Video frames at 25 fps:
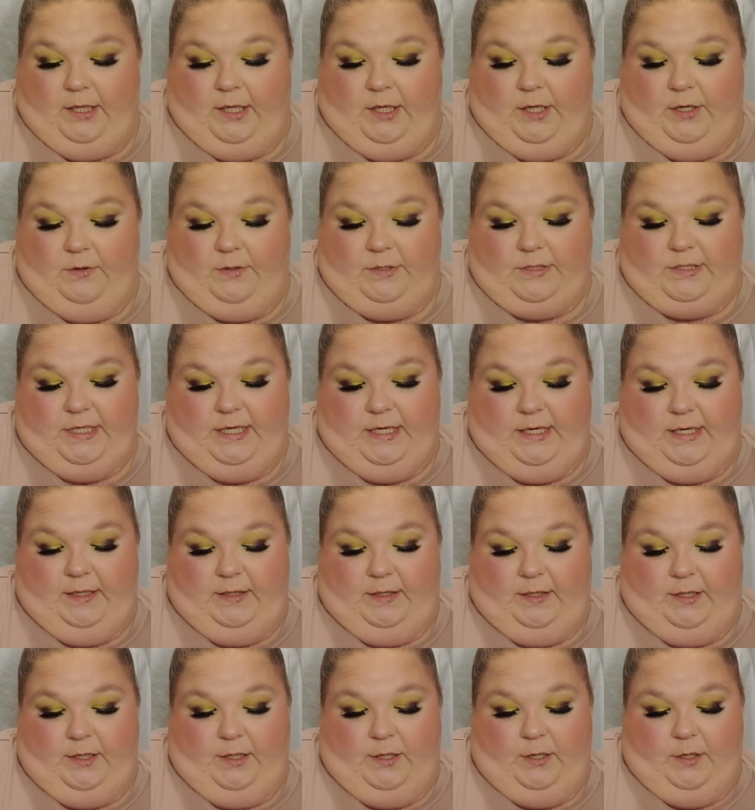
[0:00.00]
Cindy
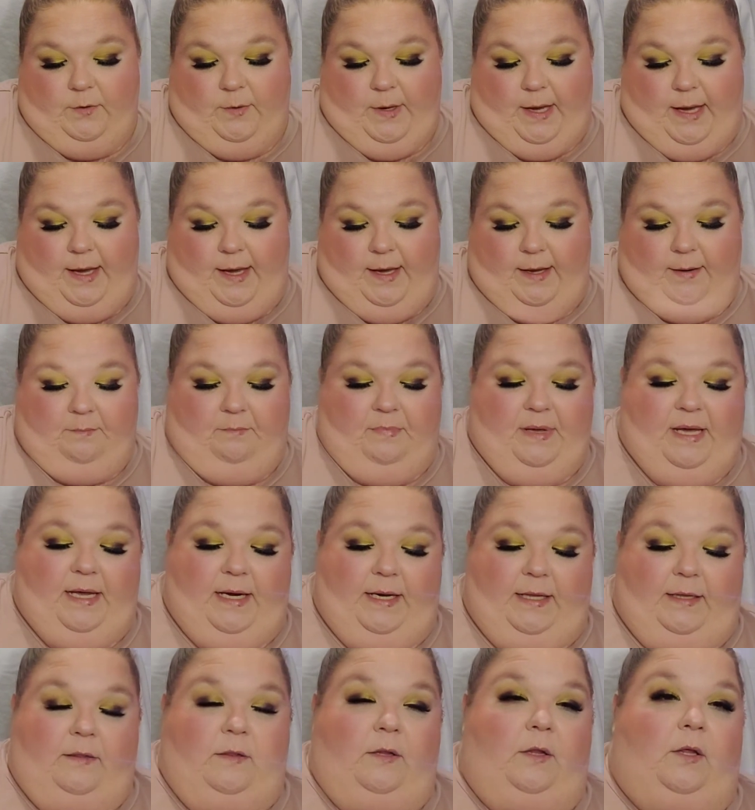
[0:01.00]
Lou, and Betty
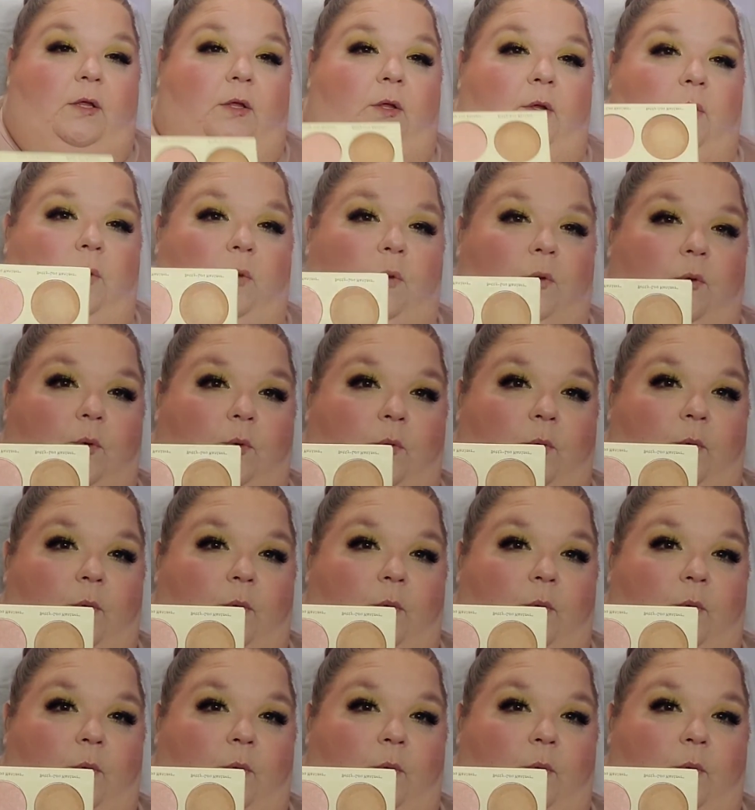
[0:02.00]
Lou.